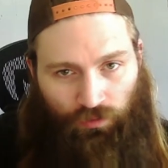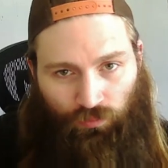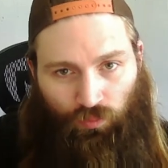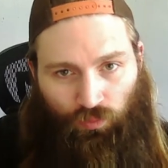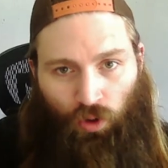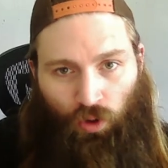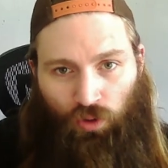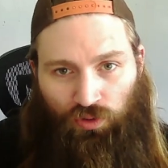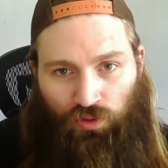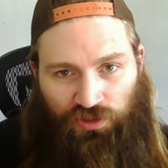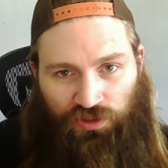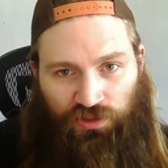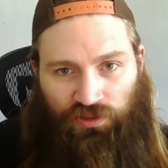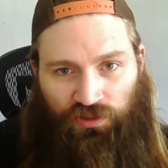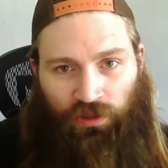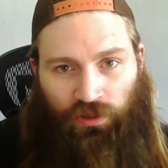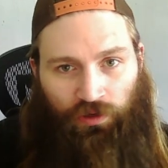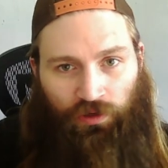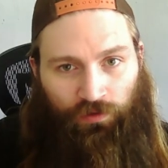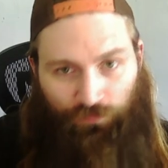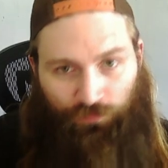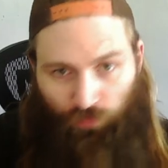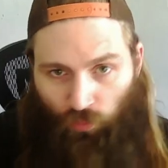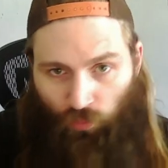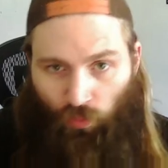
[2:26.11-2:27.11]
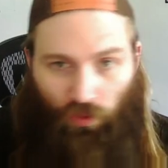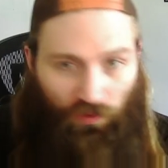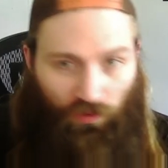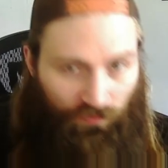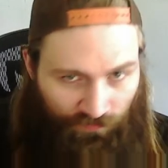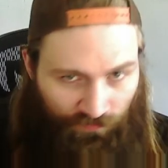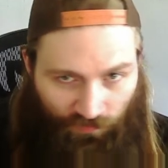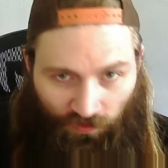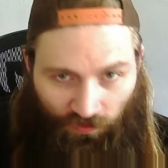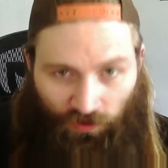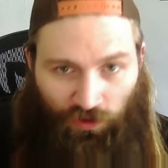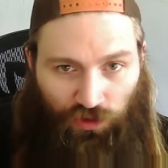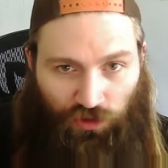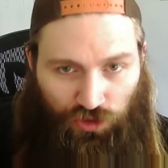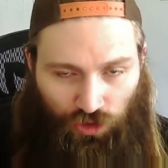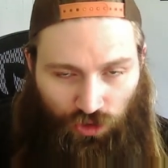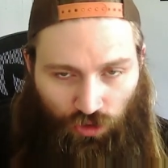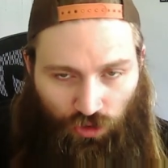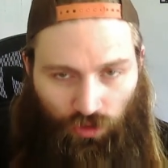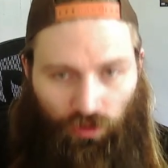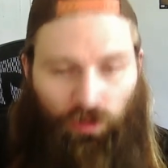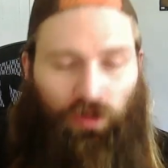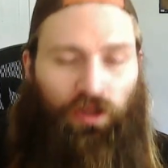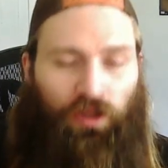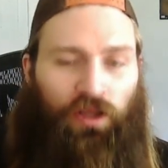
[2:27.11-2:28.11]
Rose is going to, for one,
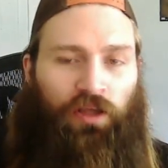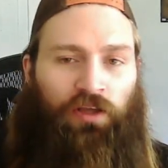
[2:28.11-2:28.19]
finisher.